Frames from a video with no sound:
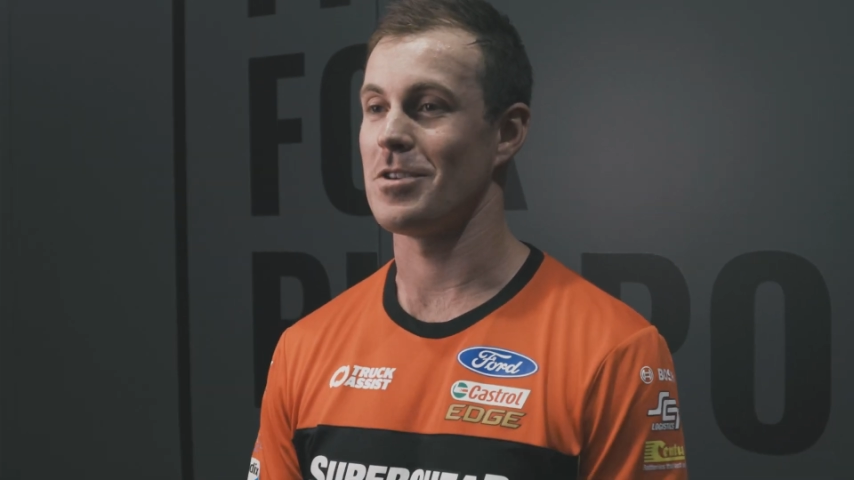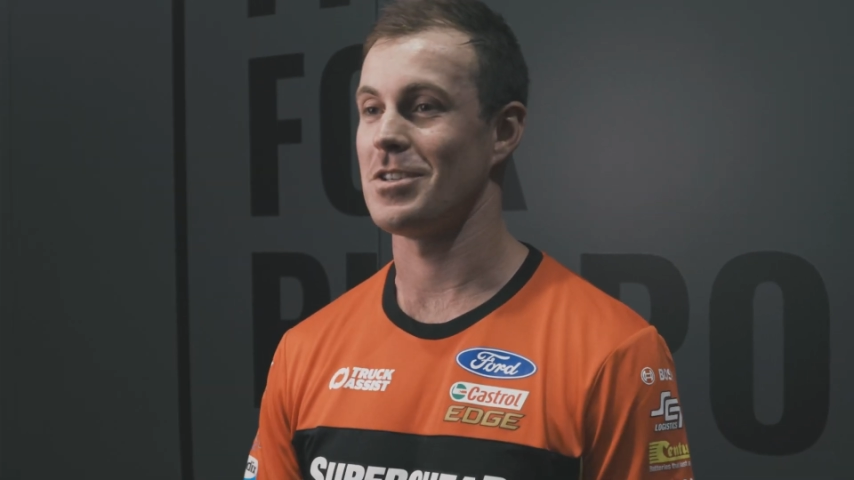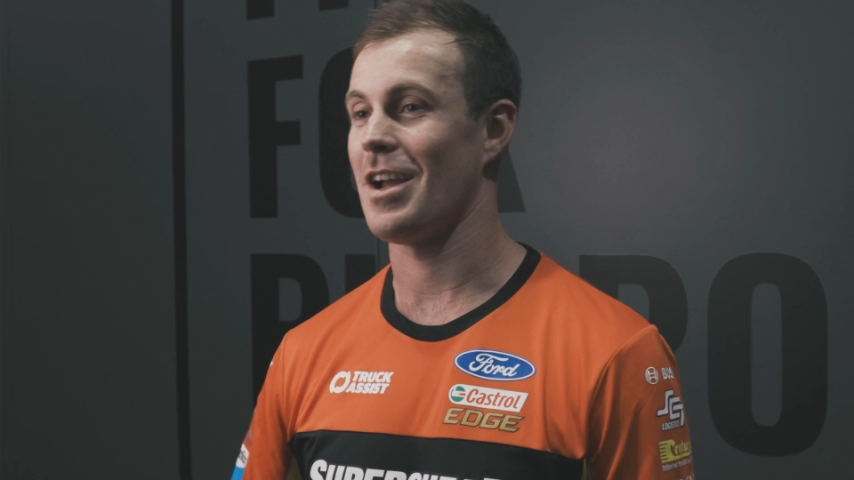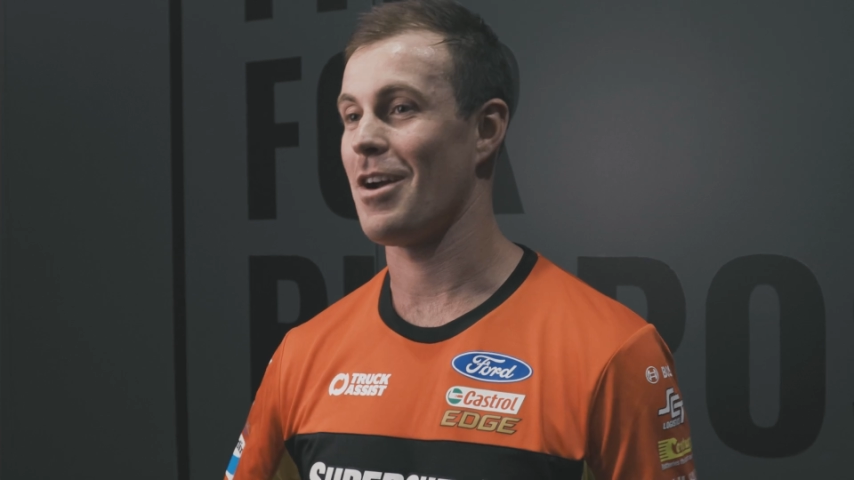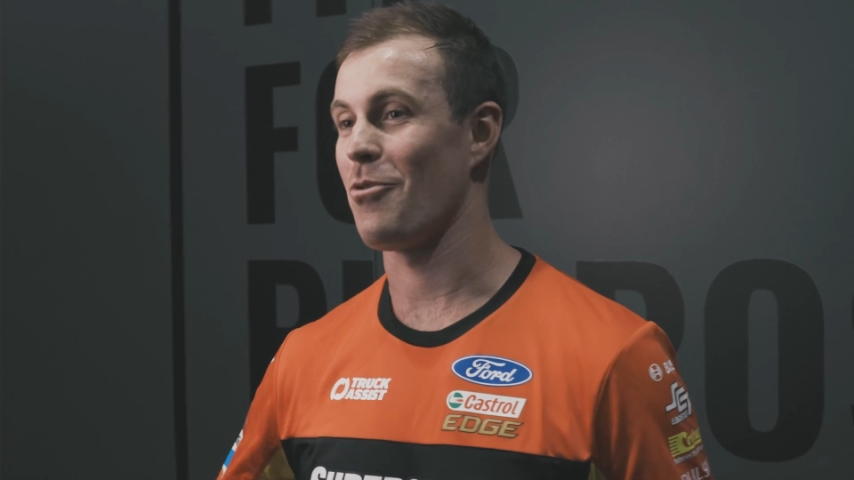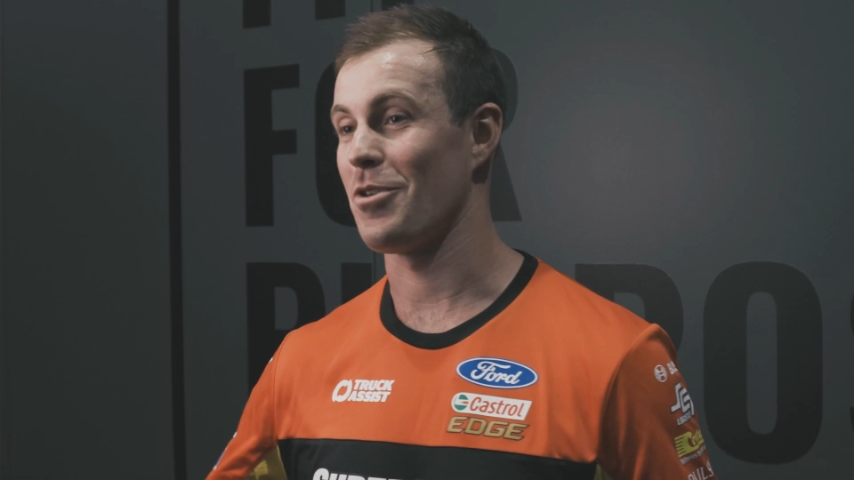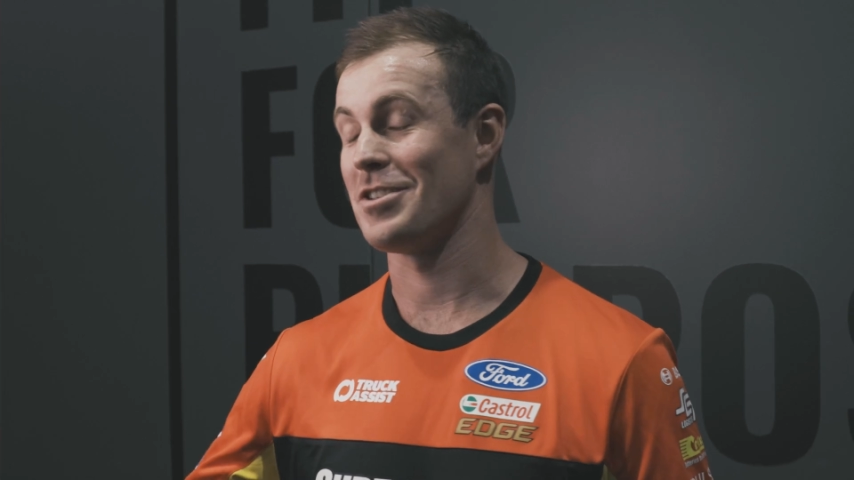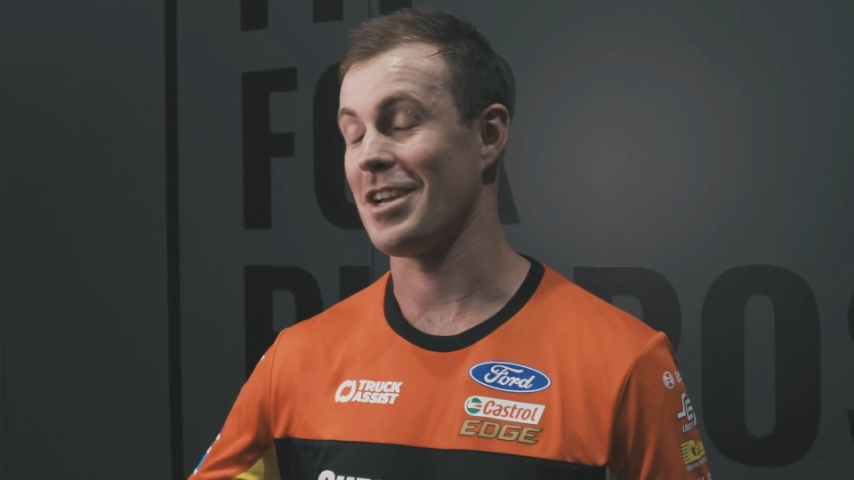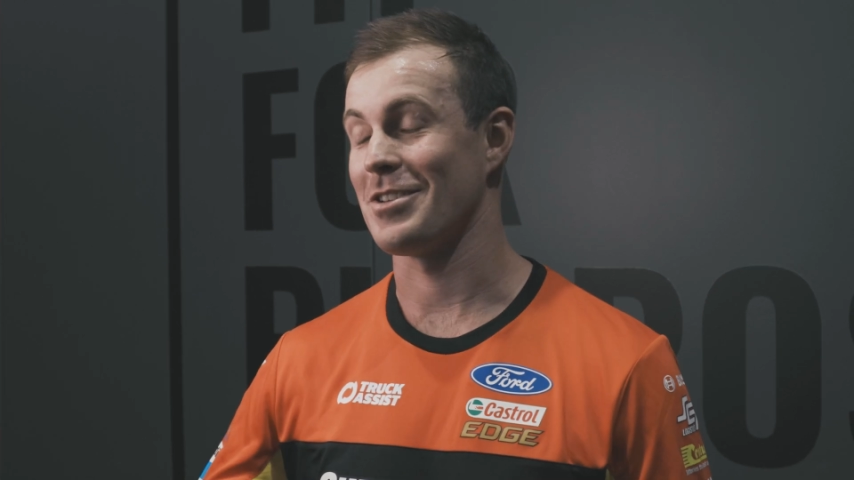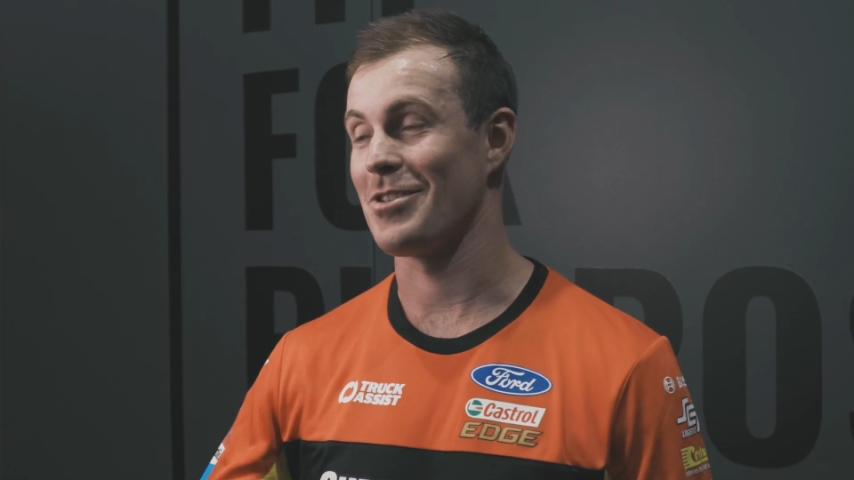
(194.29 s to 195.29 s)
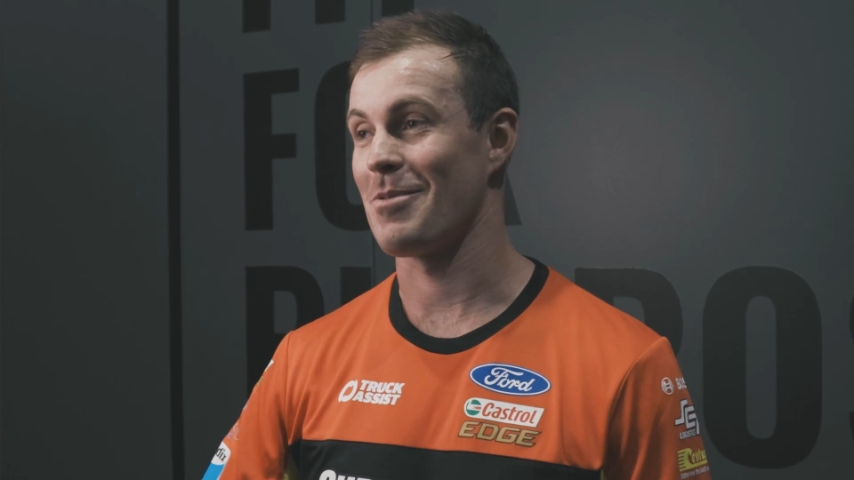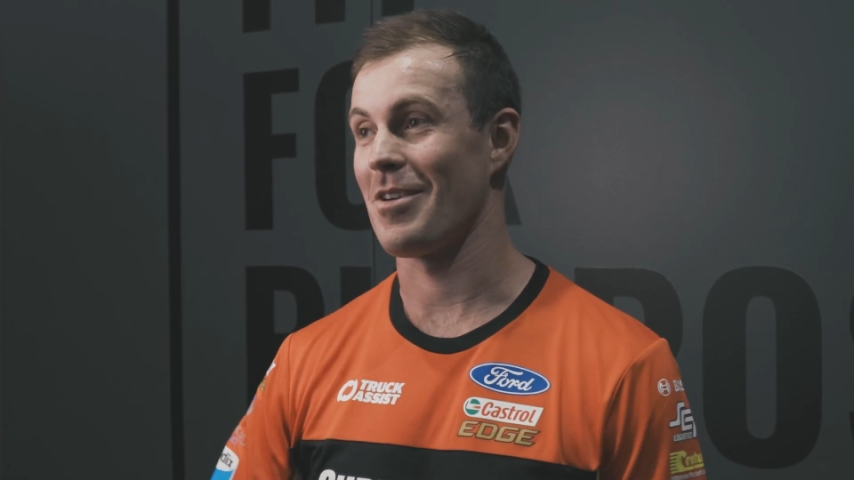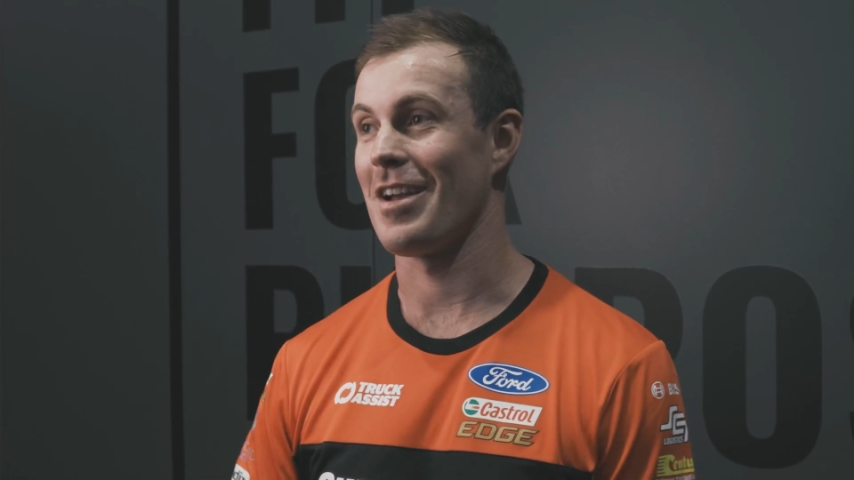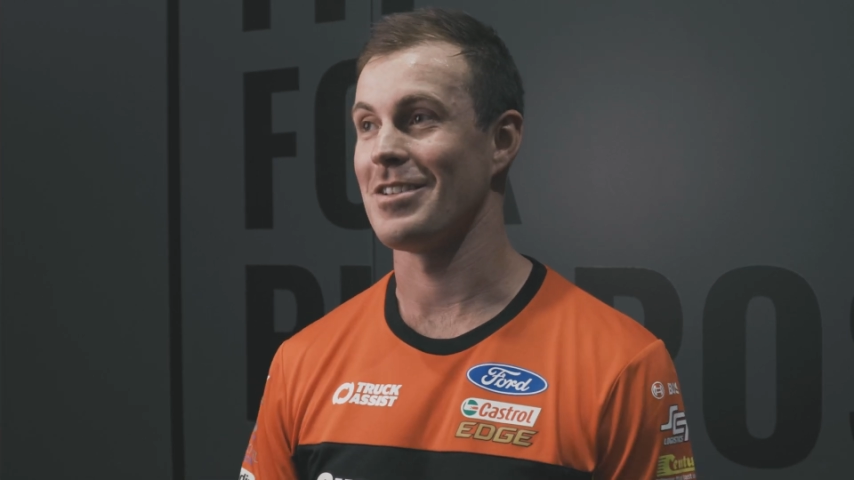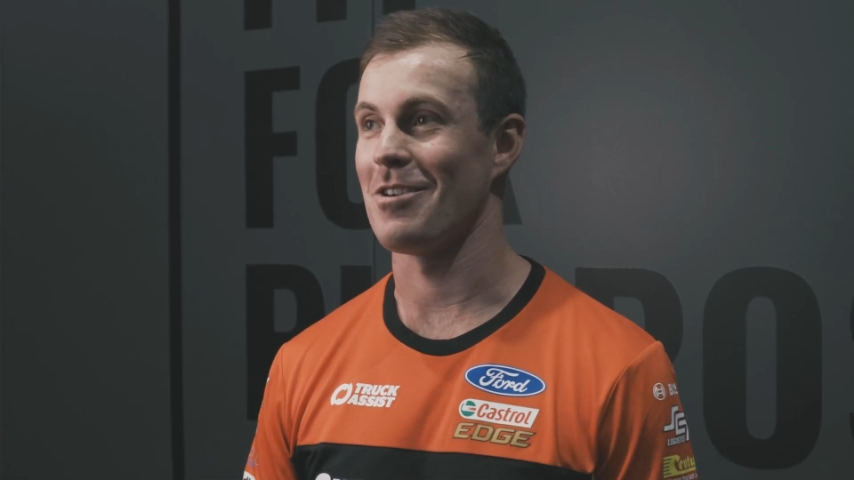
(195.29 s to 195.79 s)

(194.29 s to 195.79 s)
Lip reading: which I ordered the second time around.